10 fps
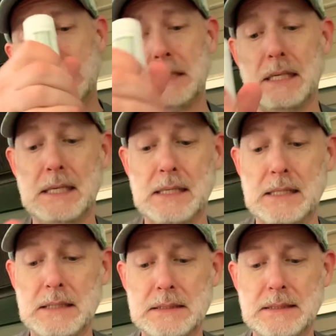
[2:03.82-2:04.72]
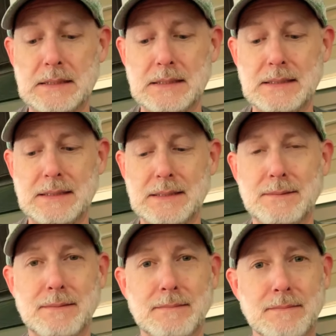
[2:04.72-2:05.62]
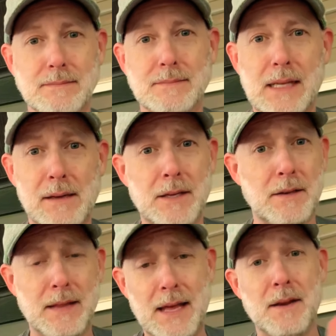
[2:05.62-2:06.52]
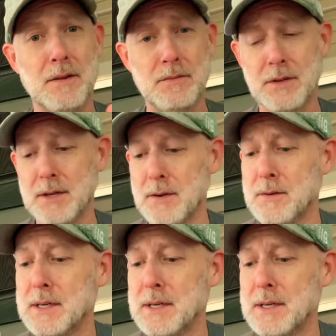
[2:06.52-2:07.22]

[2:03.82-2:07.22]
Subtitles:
I'll get into that in another video.